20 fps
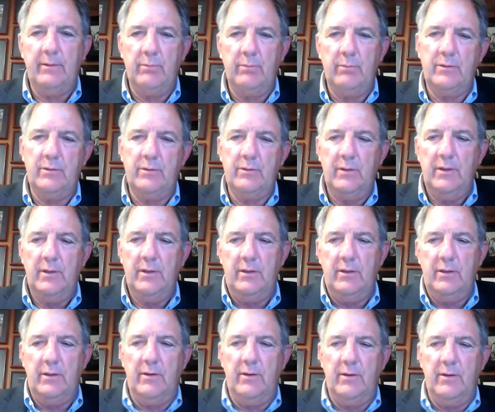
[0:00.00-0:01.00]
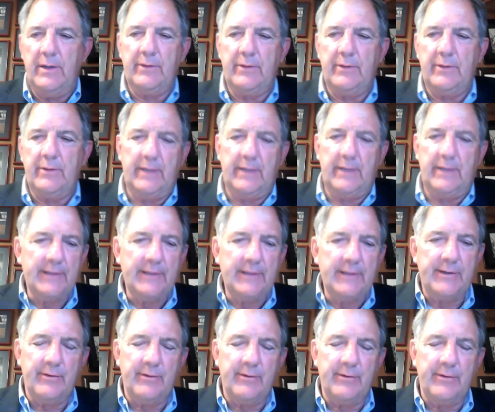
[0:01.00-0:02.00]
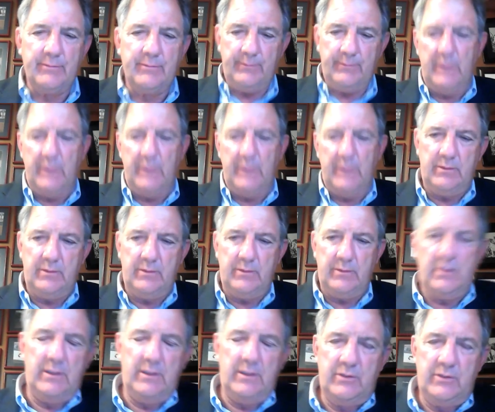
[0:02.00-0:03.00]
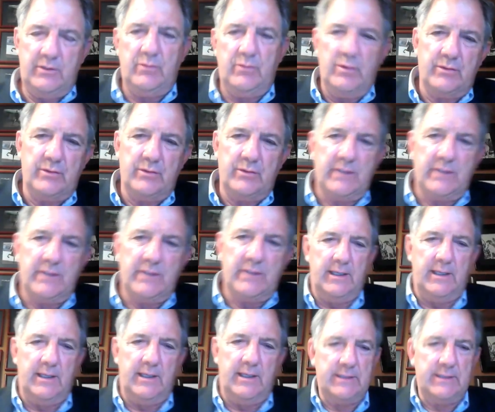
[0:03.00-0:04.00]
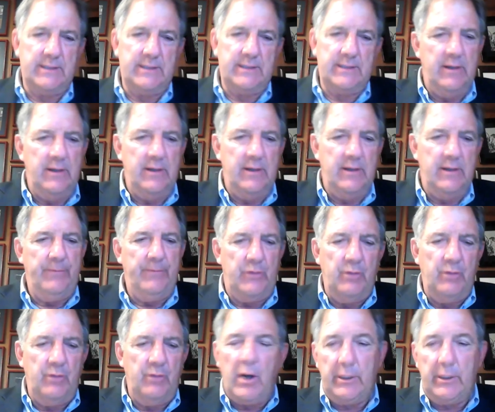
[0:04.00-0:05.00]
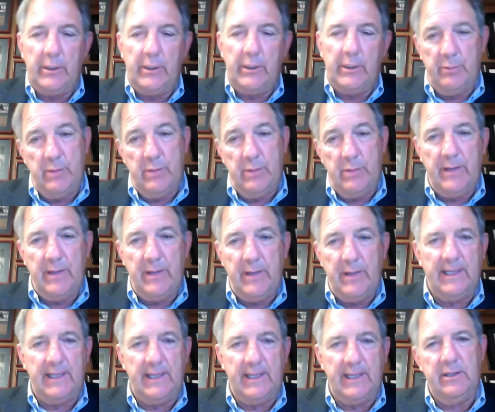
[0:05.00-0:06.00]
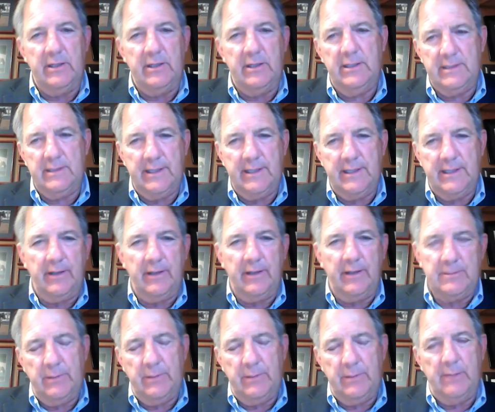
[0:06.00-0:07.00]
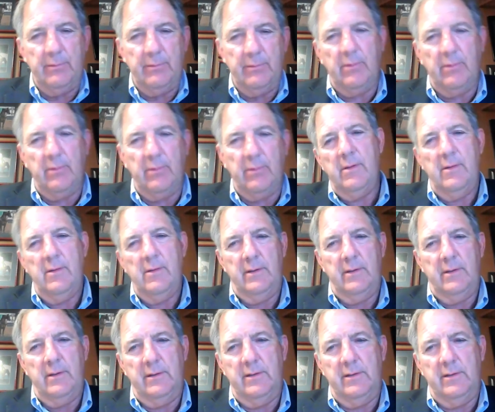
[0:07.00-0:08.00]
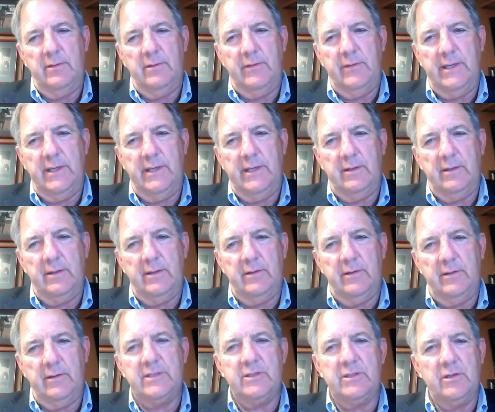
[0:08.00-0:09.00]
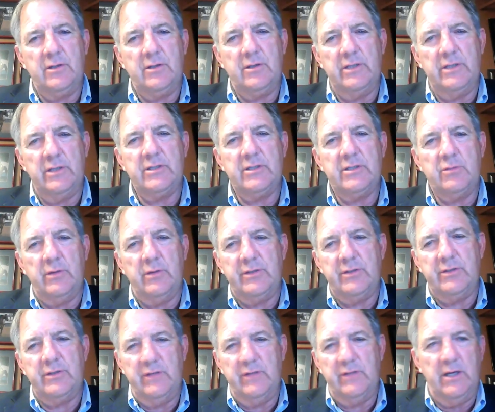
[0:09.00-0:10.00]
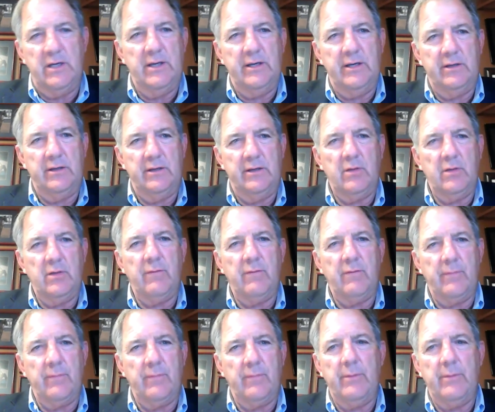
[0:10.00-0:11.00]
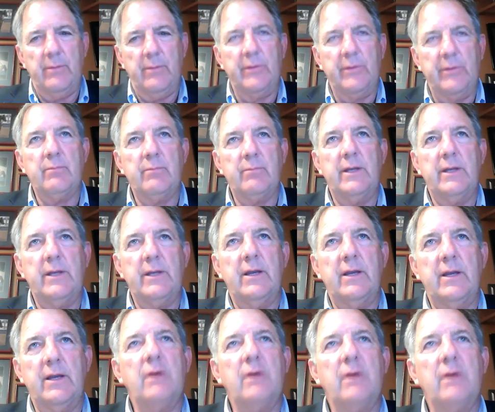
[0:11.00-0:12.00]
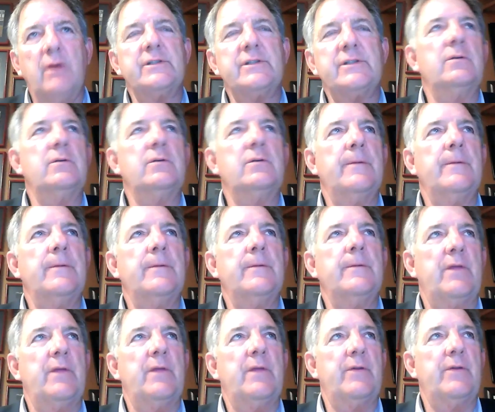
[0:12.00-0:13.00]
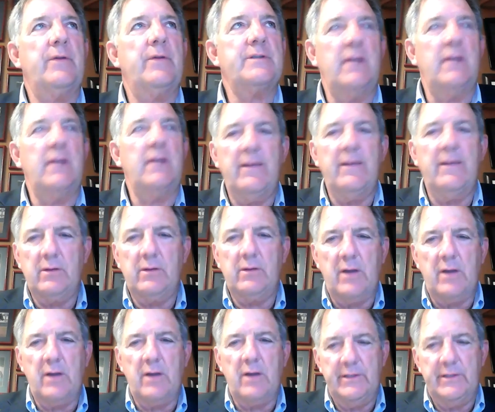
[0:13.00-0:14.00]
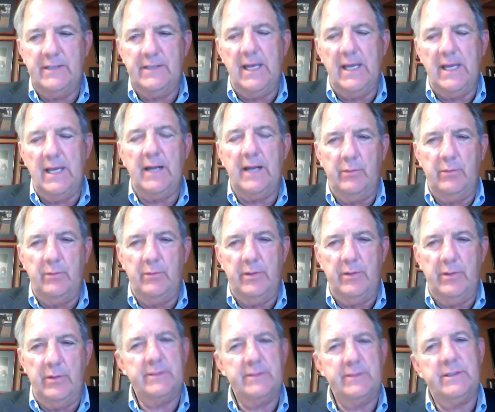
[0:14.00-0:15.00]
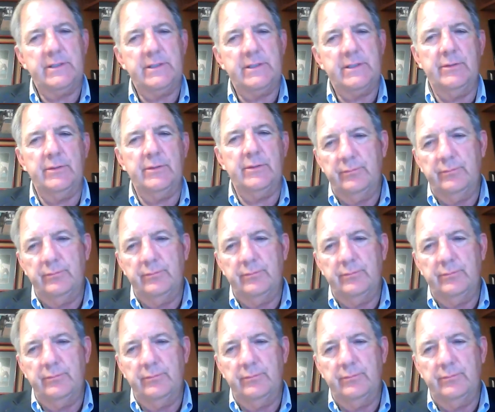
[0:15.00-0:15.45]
But I'm not going to get out there and do those kind of things. And you've argued with me about that. You need to tell these people, that this is what you've done, and go from there. But also, there is a level of confidentiality with this too.